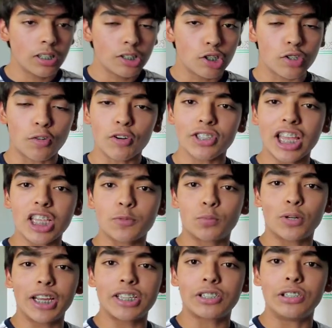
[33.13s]
So as far as
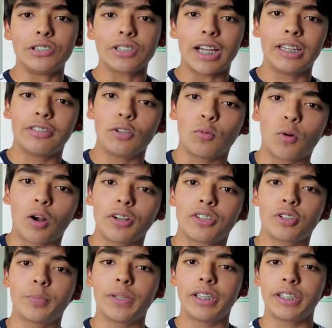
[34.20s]
aspirations, I do want
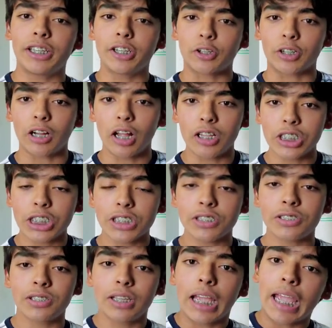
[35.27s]
to be an
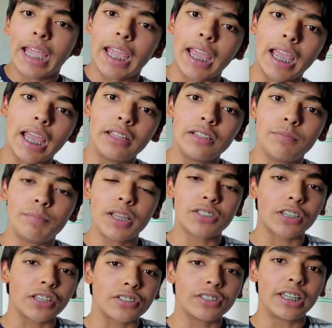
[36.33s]
endocrinologist, and
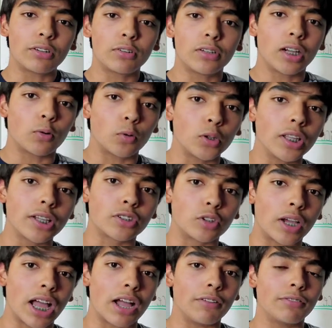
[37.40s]
best case scenario, I would like
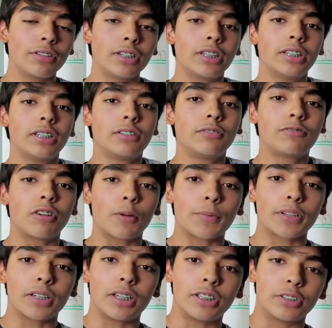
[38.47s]
to have
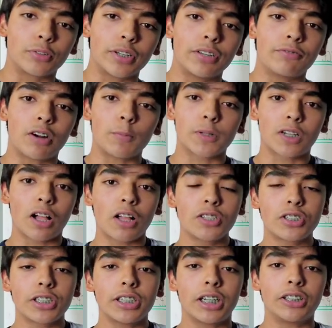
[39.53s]
a degree in
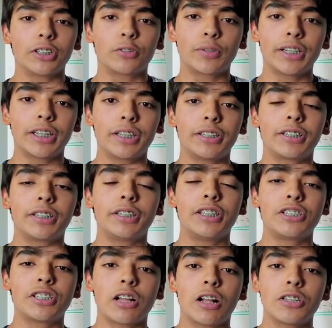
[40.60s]
pharmacology, a degree in
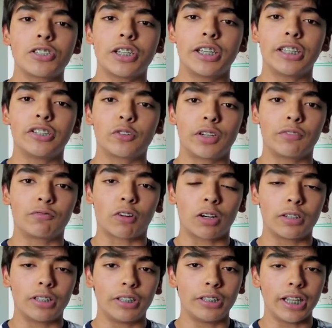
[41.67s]
kinesiology, and a degree
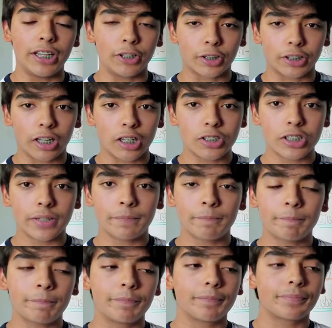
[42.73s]
in endocrinology.
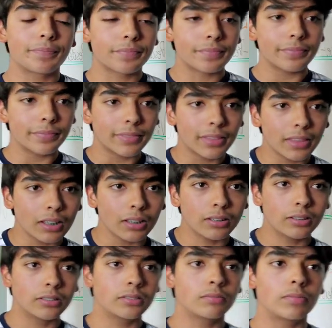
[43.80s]

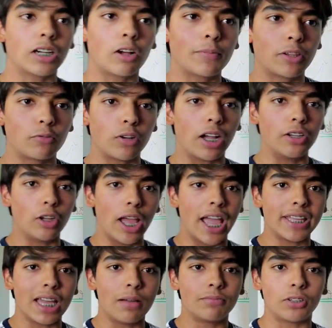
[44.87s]
But
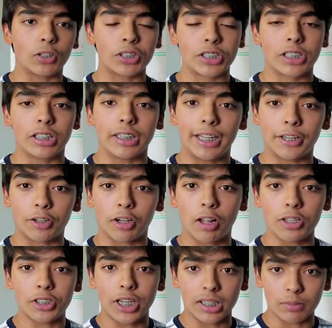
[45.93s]
I am focusing on
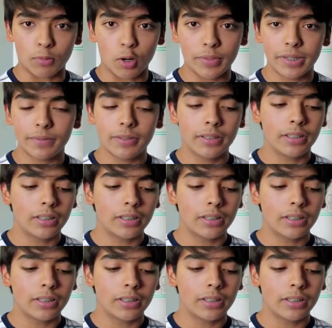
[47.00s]
endocrinology at the moment.